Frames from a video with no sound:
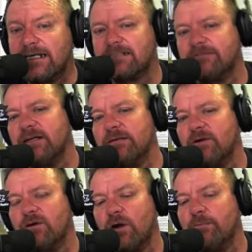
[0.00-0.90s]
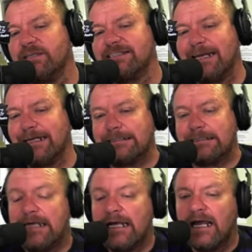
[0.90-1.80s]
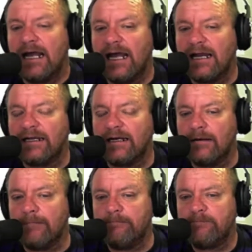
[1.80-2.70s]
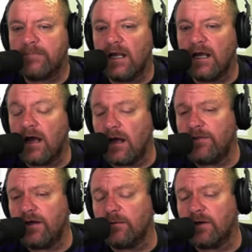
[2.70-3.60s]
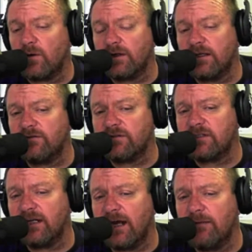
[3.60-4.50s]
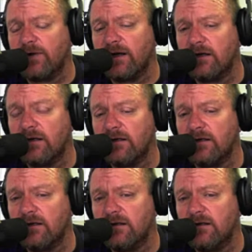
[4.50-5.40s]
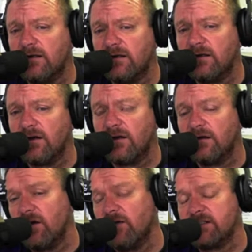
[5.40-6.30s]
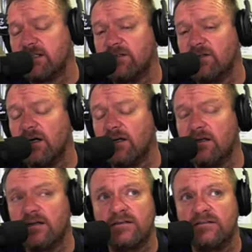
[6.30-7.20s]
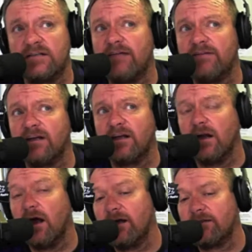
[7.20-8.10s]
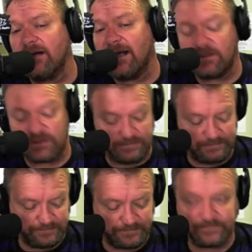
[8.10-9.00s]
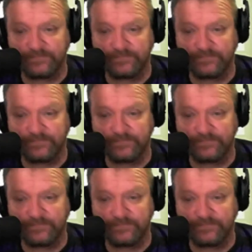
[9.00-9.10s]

Tickets available on CompuTicket, and I think it'll be quite an interesting game, Brandon. Obviously, giant David and Goliath clash.